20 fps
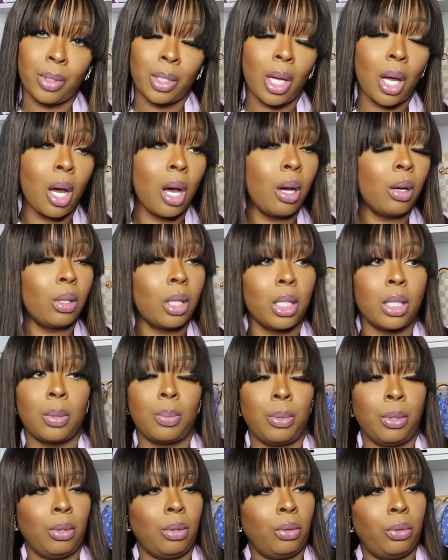Oh, that's
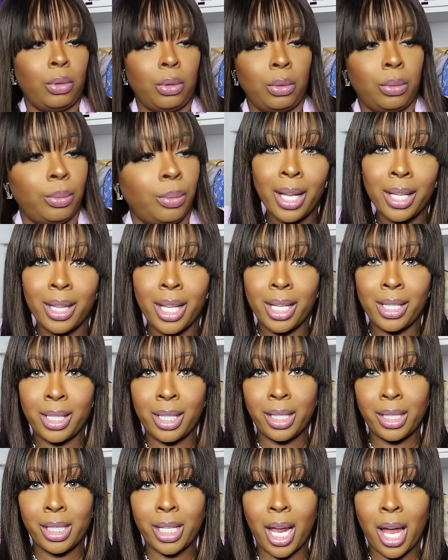beautiful that's
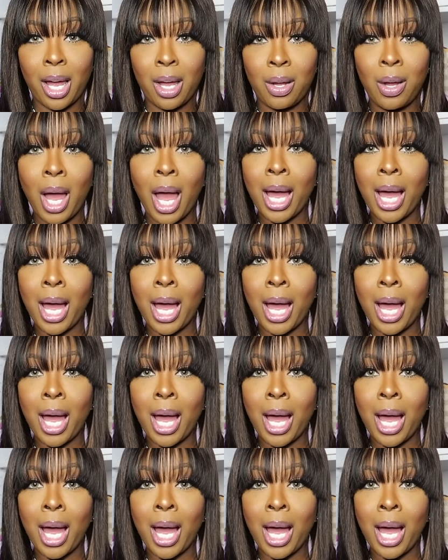it y'all